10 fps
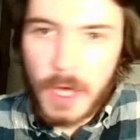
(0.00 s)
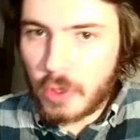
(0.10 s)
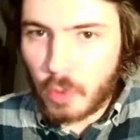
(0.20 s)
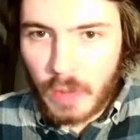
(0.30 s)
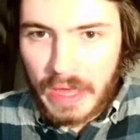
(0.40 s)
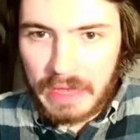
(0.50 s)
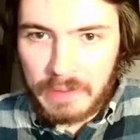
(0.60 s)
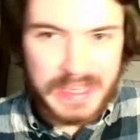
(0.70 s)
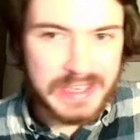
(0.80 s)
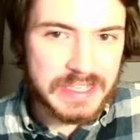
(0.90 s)
The way
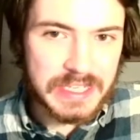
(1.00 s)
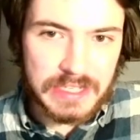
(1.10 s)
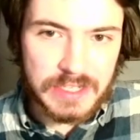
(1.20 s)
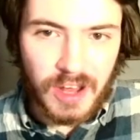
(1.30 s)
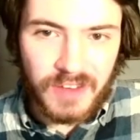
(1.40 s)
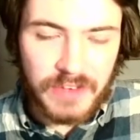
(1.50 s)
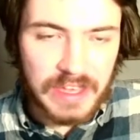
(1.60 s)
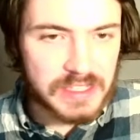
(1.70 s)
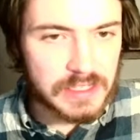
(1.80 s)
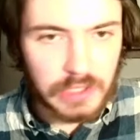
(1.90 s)
BC's
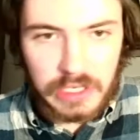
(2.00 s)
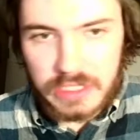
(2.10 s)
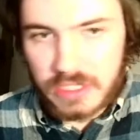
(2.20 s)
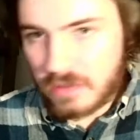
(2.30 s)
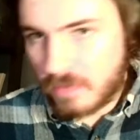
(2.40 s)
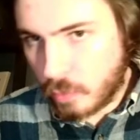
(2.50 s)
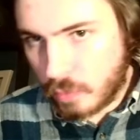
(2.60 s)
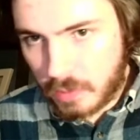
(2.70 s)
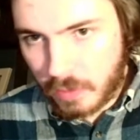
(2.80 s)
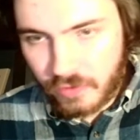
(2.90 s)
offense looked the
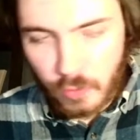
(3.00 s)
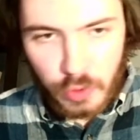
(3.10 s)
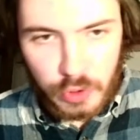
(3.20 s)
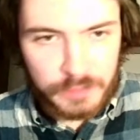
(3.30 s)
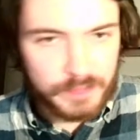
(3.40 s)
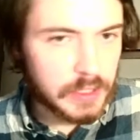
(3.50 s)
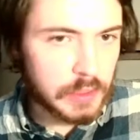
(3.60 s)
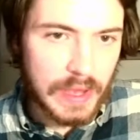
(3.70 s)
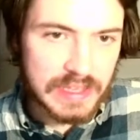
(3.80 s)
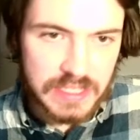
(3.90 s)
week before in
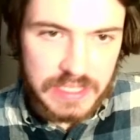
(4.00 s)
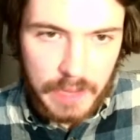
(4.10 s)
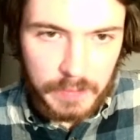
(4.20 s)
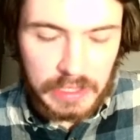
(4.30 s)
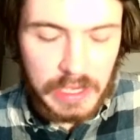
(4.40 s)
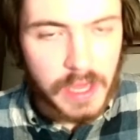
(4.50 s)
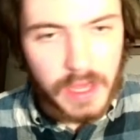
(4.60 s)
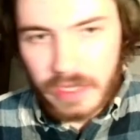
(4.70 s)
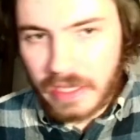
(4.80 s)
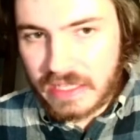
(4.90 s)
the West Semi
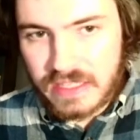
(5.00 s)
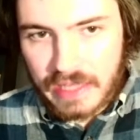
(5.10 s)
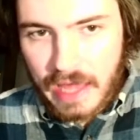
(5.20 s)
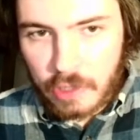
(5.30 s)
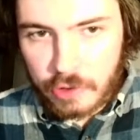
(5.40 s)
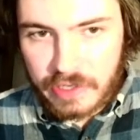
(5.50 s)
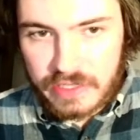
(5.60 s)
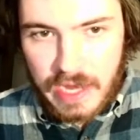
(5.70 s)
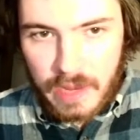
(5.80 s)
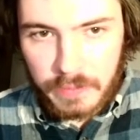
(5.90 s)
against the Calgary
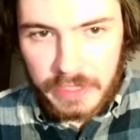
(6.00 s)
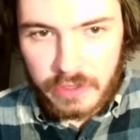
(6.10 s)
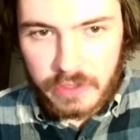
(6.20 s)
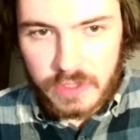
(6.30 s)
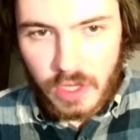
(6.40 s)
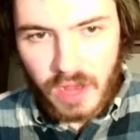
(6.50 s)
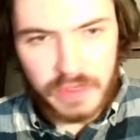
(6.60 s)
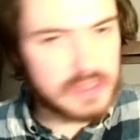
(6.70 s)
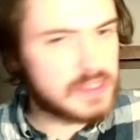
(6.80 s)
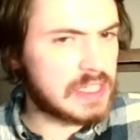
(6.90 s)
Stampeders,
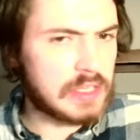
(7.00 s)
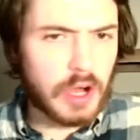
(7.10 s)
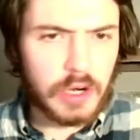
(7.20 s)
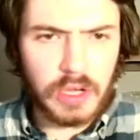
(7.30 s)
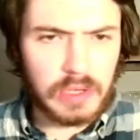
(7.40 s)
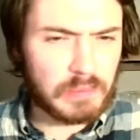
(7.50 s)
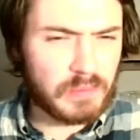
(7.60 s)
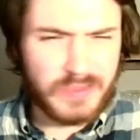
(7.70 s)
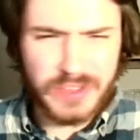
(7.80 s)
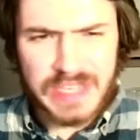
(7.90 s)
obviously not
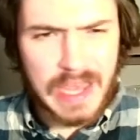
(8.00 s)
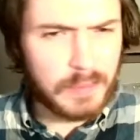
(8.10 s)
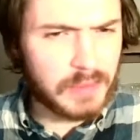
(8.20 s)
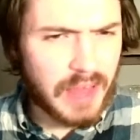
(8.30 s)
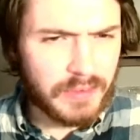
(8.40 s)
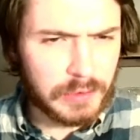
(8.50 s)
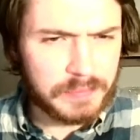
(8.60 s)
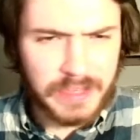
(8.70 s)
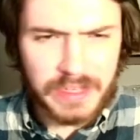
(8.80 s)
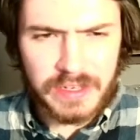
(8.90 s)
on the same level
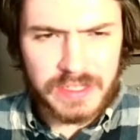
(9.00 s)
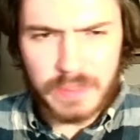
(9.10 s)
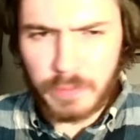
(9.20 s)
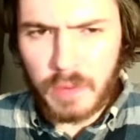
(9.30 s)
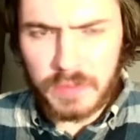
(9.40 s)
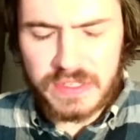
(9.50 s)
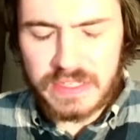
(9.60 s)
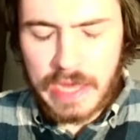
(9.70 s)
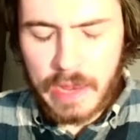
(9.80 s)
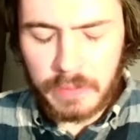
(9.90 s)
as the Bombers, the
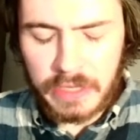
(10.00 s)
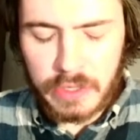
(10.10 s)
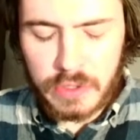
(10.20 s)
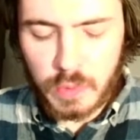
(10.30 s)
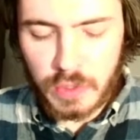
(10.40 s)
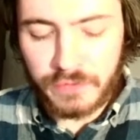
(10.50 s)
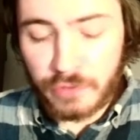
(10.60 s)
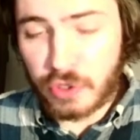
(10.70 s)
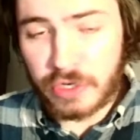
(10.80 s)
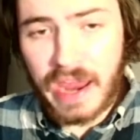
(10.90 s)
Stampeders, where
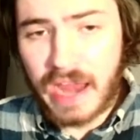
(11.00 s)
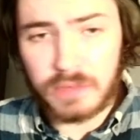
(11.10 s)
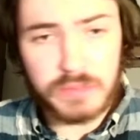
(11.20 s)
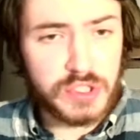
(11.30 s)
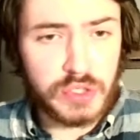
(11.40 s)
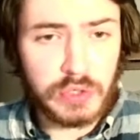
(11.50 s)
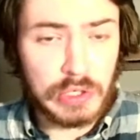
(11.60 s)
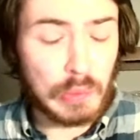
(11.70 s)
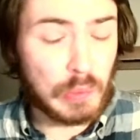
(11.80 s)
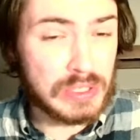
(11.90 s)
Vernon Adams
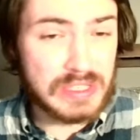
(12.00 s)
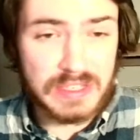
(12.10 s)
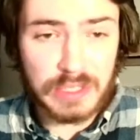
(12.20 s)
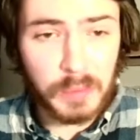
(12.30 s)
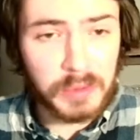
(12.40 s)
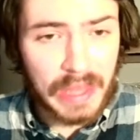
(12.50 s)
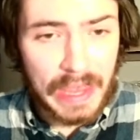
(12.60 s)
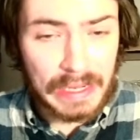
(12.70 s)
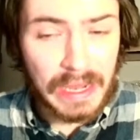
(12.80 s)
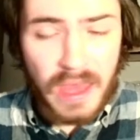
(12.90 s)
Jr. was still
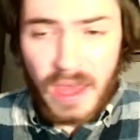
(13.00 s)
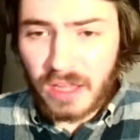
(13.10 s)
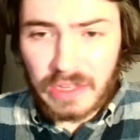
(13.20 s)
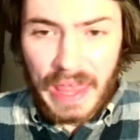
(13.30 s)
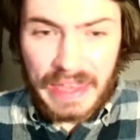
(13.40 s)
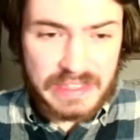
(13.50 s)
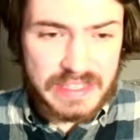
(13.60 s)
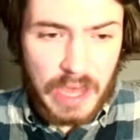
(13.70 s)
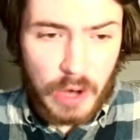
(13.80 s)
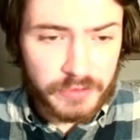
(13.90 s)
playing
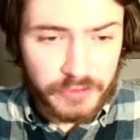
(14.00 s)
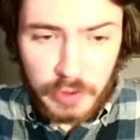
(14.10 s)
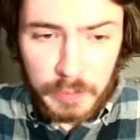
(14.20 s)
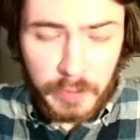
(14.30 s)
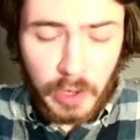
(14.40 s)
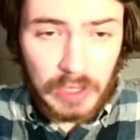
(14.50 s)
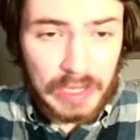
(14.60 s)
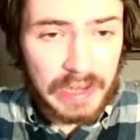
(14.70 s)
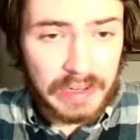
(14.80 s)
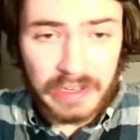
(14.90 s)
lights-out football,
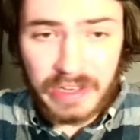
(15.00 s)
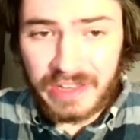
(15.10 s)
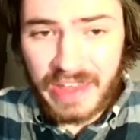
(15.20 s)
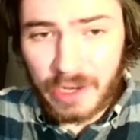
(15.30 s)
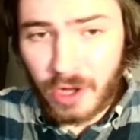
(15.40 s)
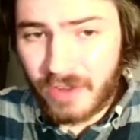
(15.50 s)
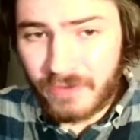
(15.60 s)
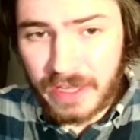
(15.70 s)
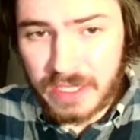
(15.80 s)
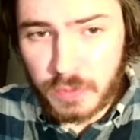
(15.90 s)
and that
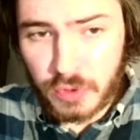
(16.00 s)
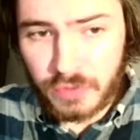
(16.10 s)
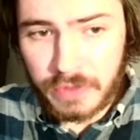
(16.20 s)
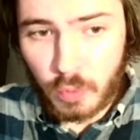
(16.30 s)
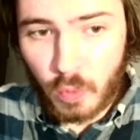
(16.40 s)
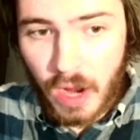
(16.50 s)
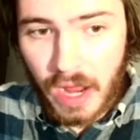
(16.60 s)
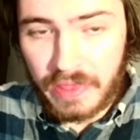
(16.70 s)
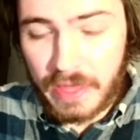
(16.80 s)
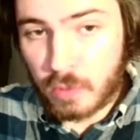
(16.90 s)
offense proving
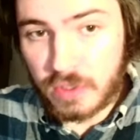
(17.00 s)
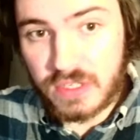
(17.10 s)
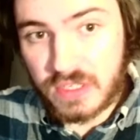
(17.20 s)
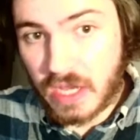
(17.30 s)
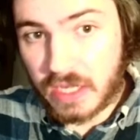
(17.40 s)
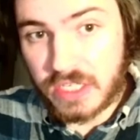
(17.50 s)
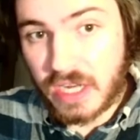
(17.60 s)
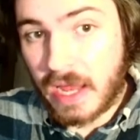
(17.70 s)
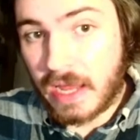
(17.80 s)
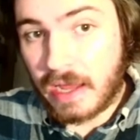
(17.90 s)
why they were such
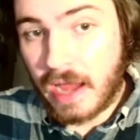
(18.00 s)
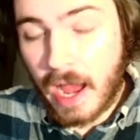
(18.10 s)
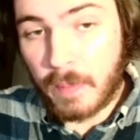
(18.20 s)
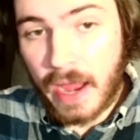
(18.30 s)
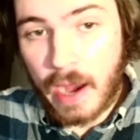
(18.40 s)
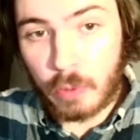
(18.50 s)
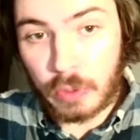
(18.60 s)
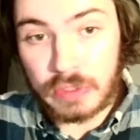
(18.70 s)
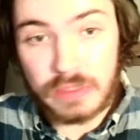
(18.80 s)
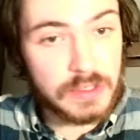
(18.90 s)
a
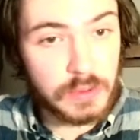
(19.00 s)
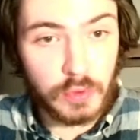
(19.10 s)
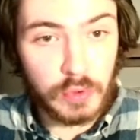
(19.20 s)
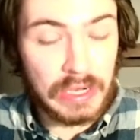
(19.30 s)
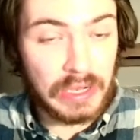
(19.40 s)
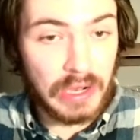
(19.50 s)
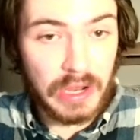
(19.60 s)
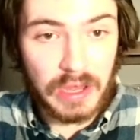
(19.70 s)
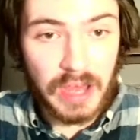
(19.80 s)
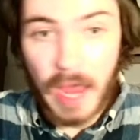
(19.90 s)
high-powered scoring,
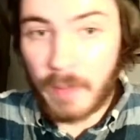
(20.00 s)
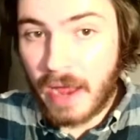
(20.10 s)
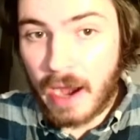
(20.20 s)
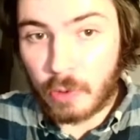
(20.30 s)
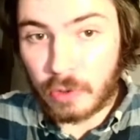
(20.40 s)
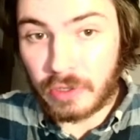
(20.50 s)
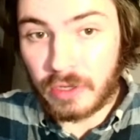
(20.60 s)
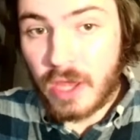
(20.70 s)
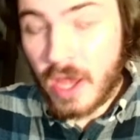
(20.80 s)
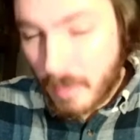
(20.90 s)

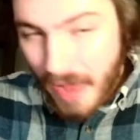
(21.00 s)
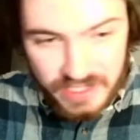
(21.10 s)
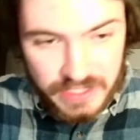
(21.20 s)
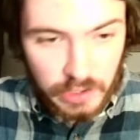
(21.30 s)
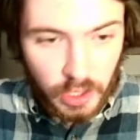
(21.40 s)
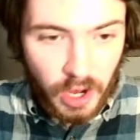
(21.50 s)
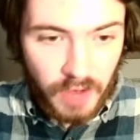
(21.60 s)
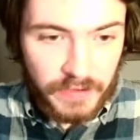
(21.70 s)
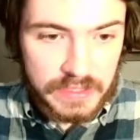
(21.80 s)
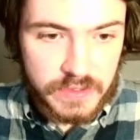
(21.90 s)
high-powered passing
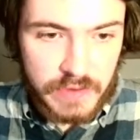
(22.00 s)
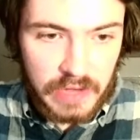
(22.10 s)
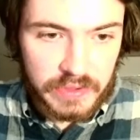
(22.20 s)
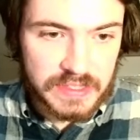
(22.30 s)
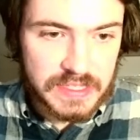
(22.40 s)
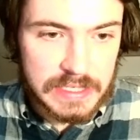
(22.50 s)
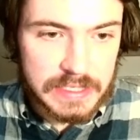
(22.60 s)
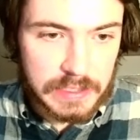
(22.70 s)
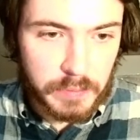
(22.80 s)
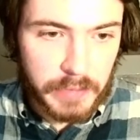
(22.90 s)
offense throughout the
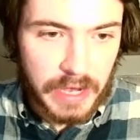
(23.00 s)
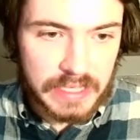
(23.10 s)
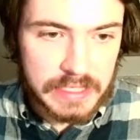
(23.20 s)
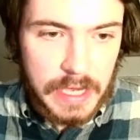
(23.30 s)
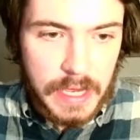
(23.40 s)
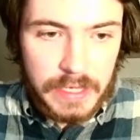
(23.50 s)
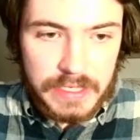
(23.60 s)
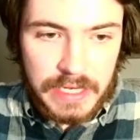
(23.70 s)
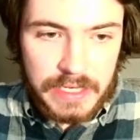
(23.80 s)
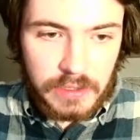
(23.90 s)
season. But
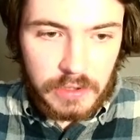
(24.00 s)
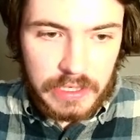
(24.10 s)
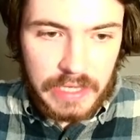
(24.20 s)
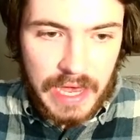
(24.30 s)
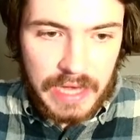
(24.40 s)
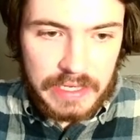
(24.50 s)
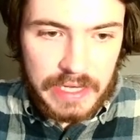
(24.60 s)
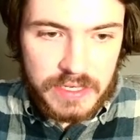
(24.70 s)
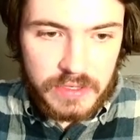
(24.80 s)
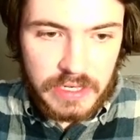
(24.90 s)
taking a look at
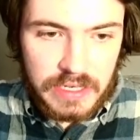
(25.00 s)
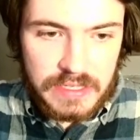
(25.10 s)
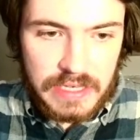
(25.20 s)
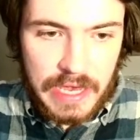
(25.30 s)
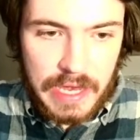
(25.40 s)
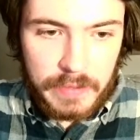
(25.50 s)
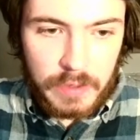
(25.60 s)
yesterday's game, it